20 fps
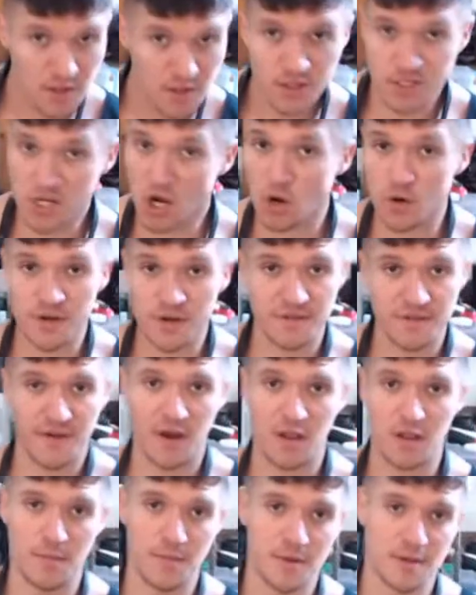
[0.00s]
tone
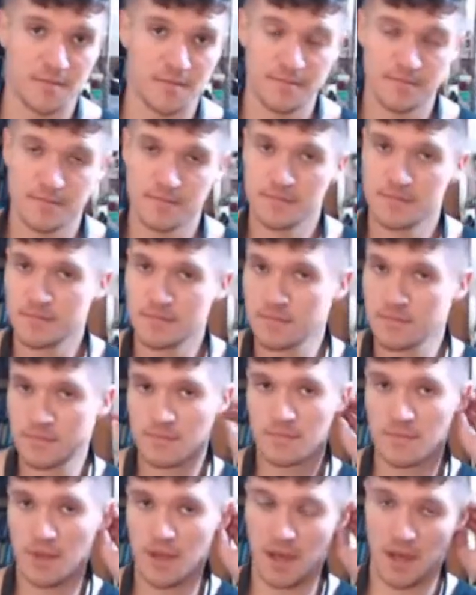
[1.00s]
development.
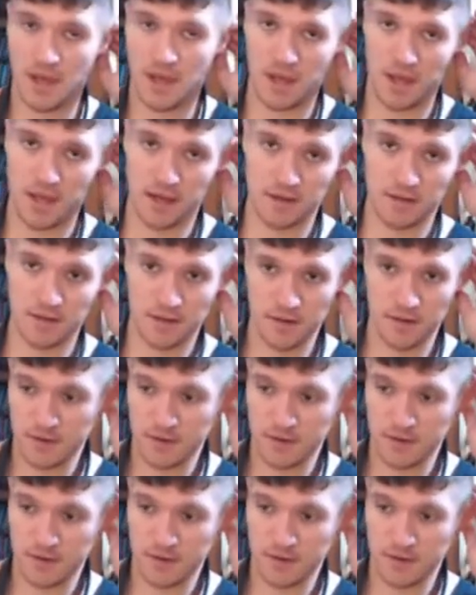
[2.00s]
And